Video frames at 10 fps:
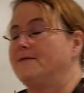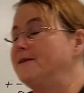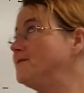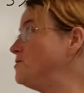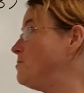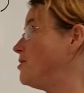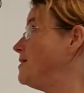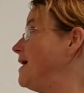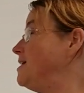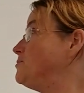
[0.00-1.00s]
This is Martin
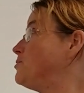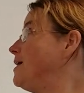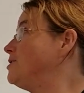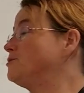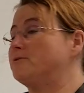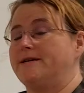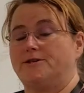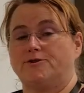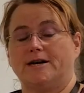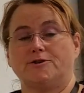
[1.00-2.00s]
Gay's Prealgebra,
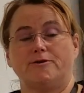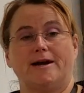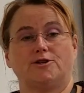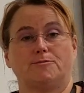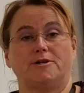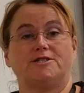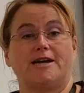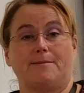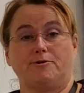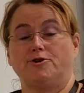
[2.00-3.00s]
Introductory Algebra,
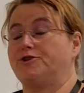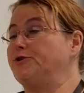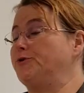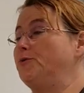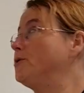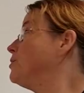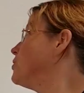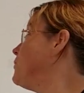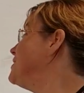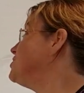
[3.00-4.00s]
Chapter 2,
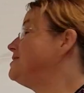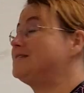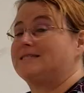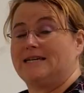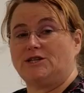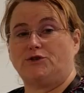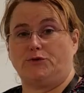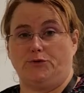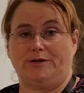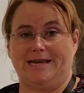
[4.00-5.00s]
questions 6
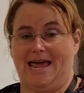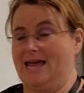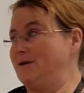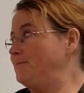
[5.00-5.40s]
through 10.